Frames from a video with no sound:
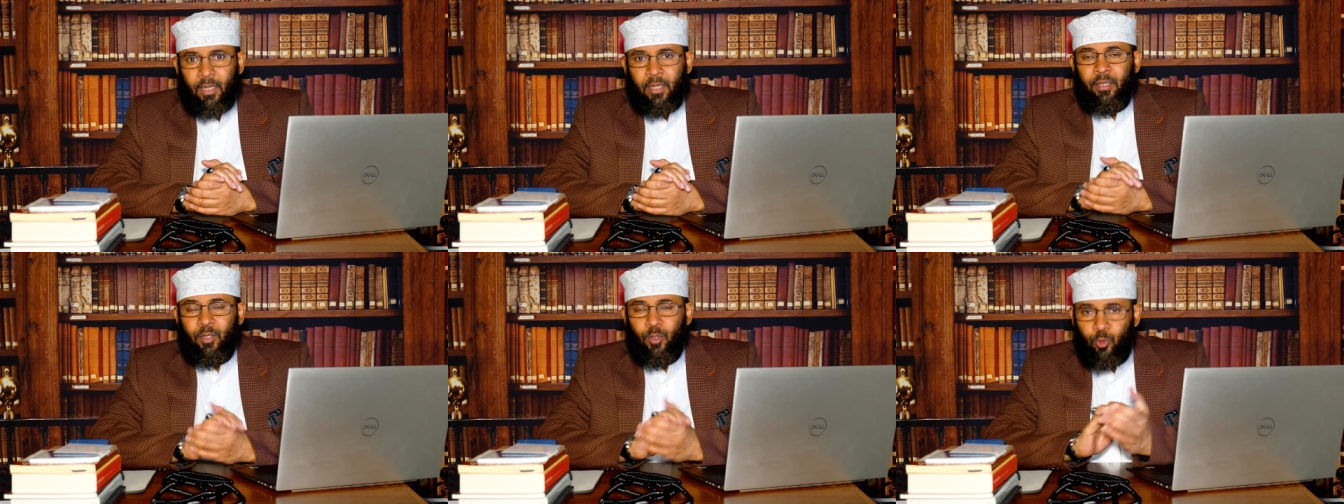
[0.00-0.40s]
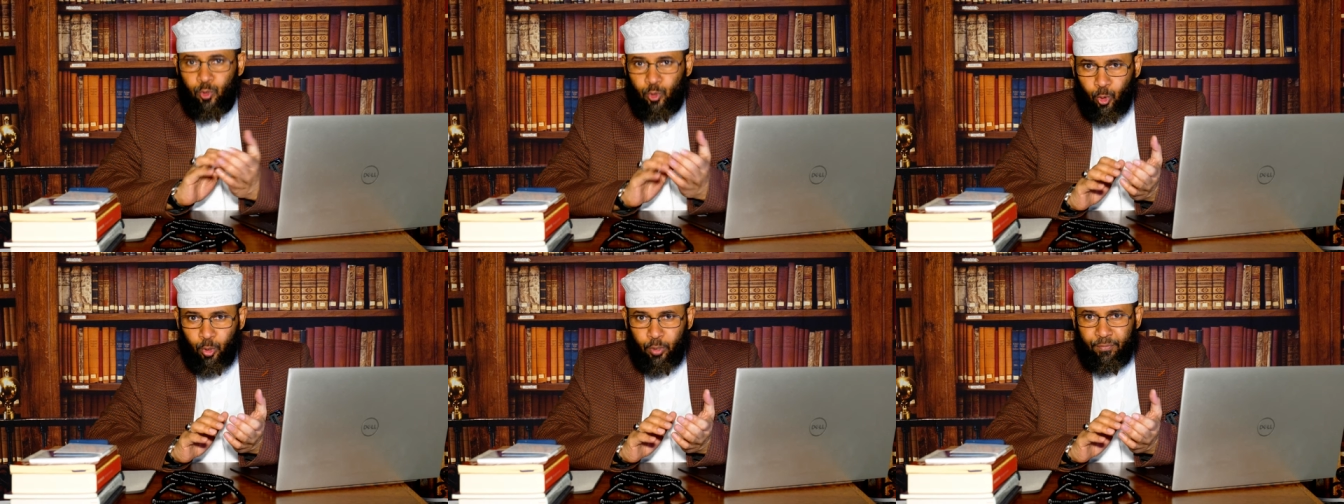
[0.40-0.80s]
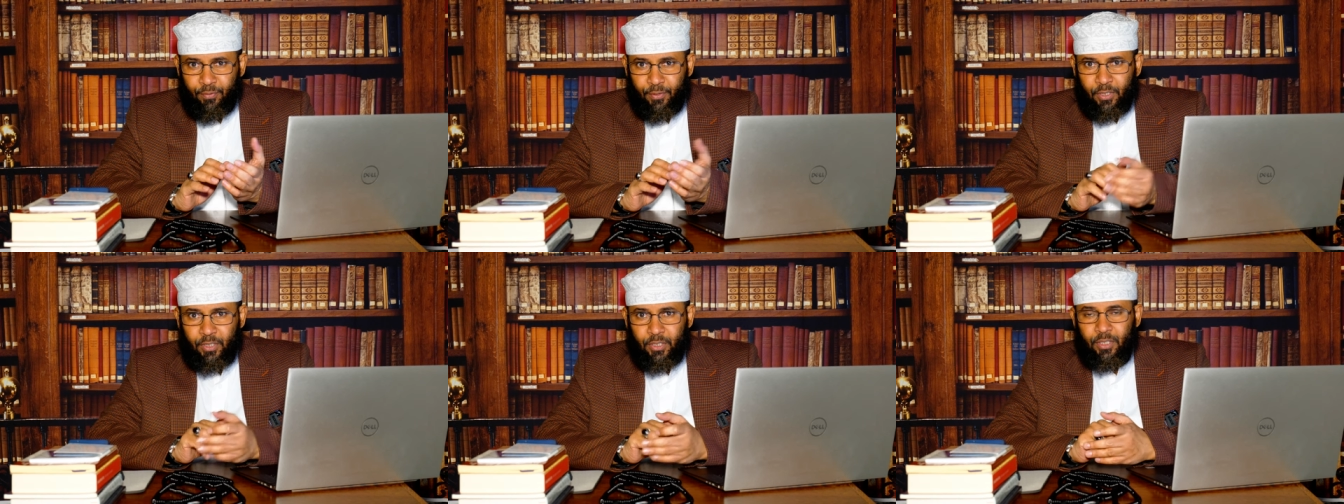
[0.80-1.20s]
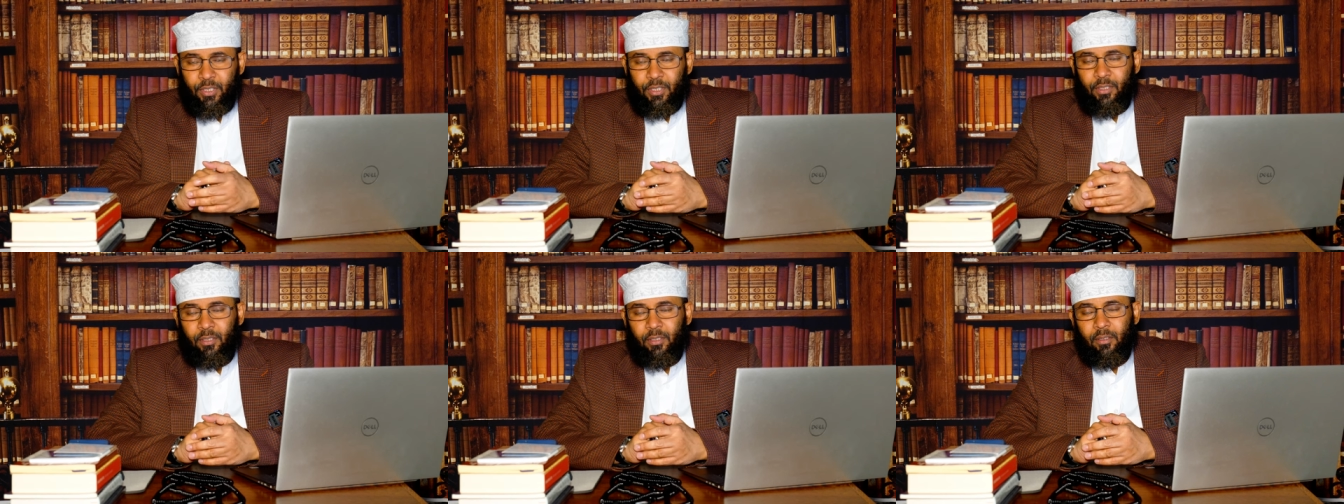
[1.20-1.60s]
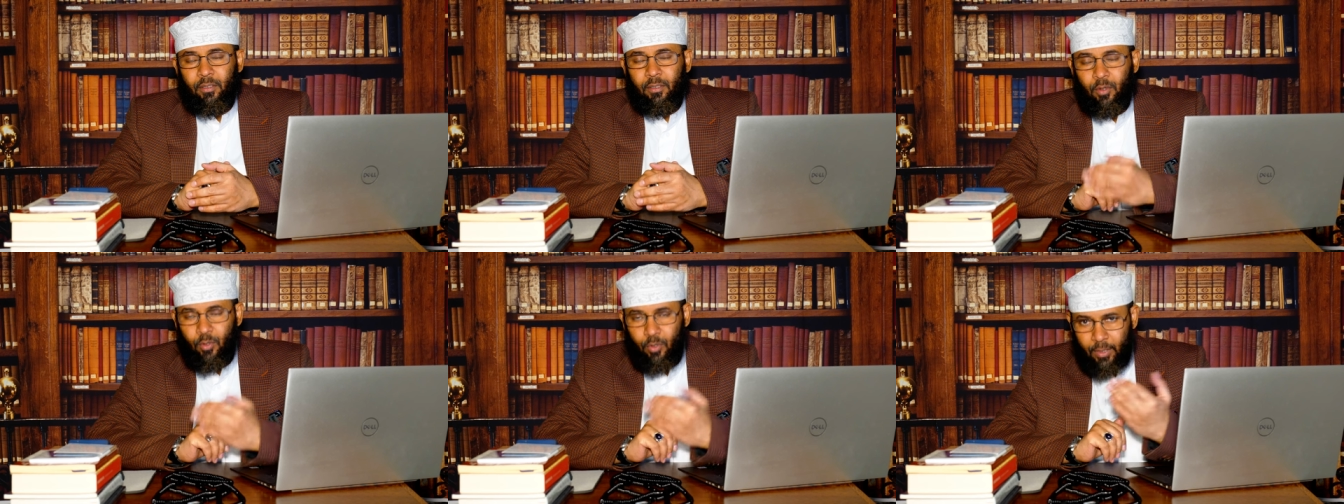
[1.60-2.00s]
They use goldfish
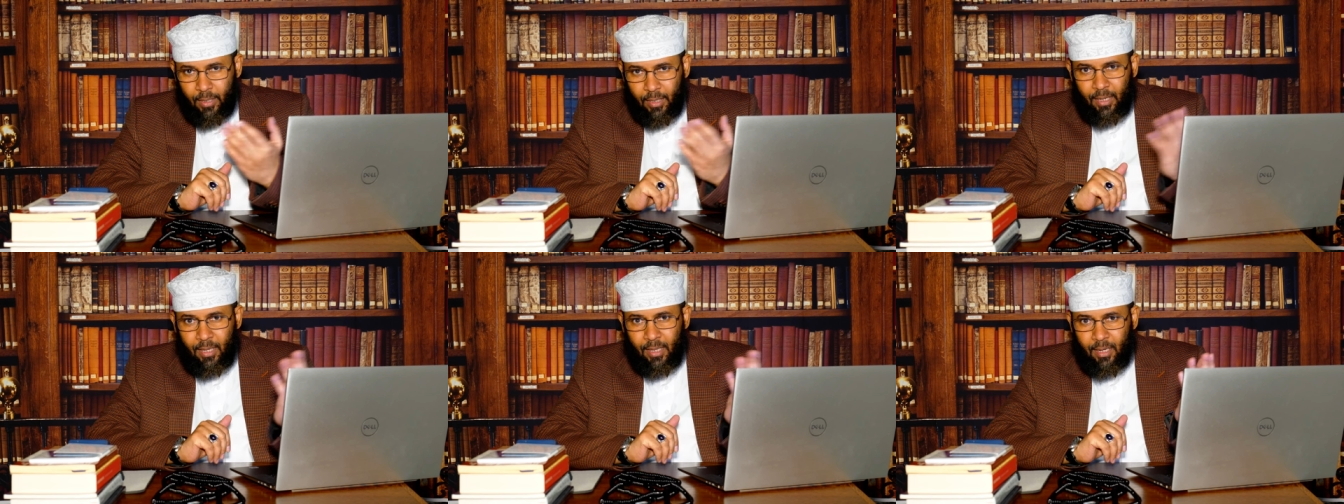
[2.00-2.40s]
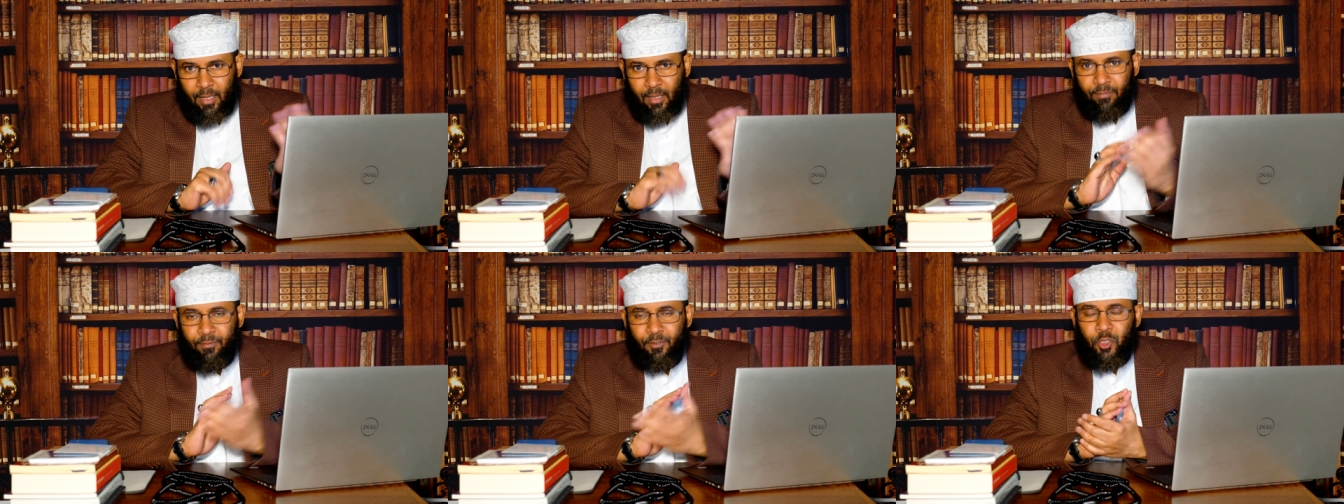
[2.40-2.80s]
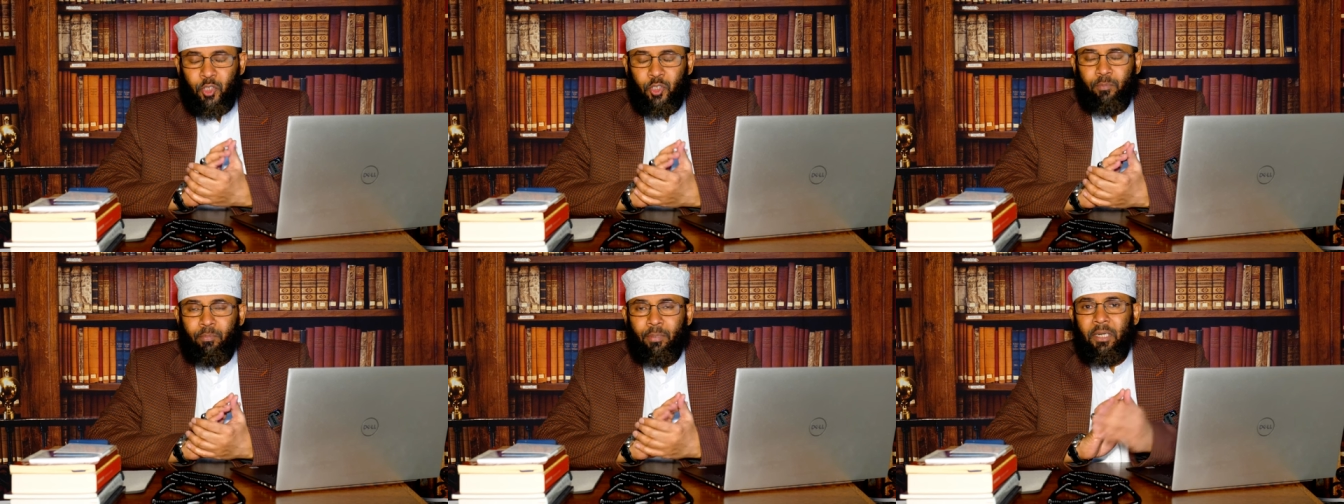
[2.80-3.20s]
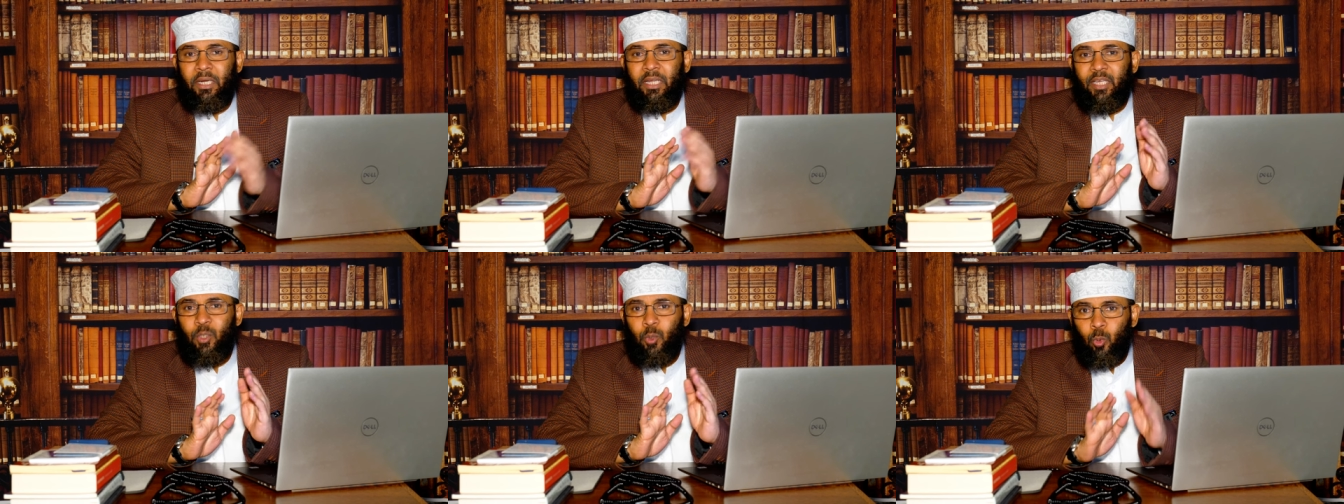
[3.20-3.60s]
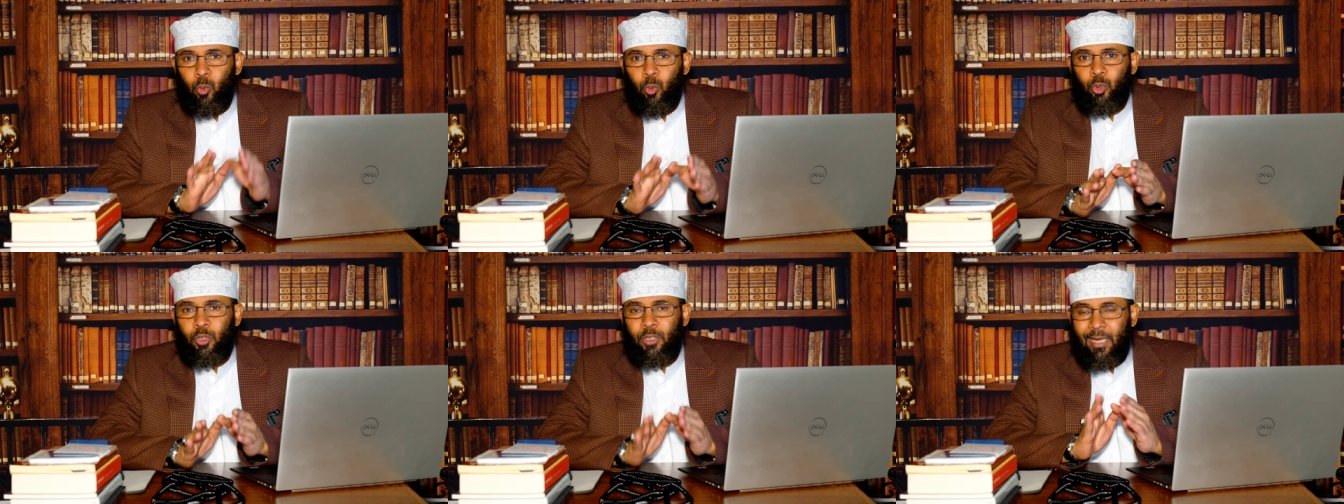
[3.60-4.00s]
on other other fishes, but they
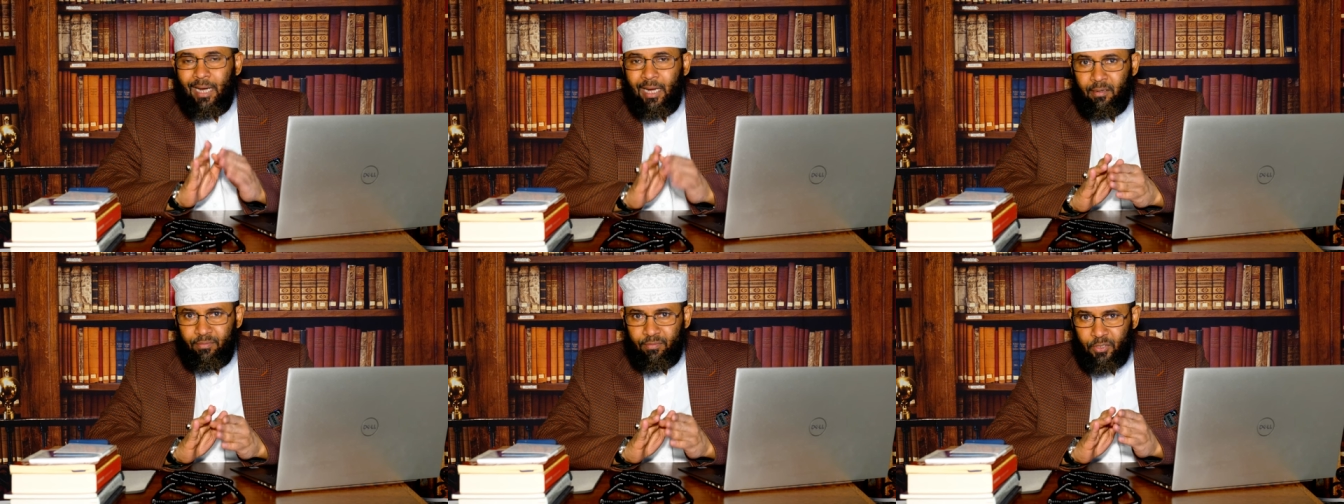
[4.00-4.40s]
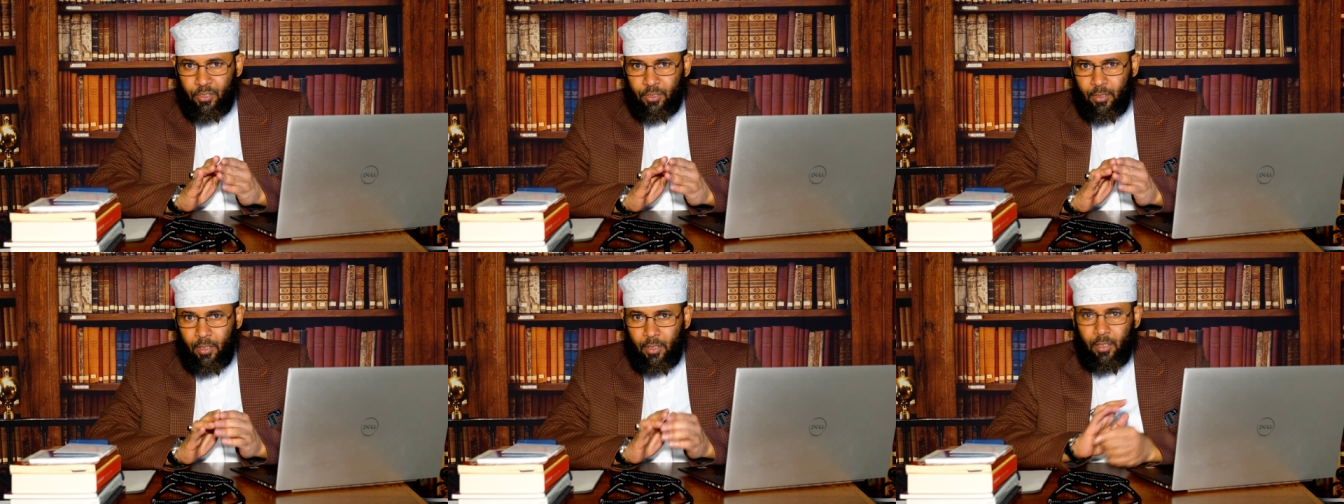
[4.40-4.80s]
use catfish.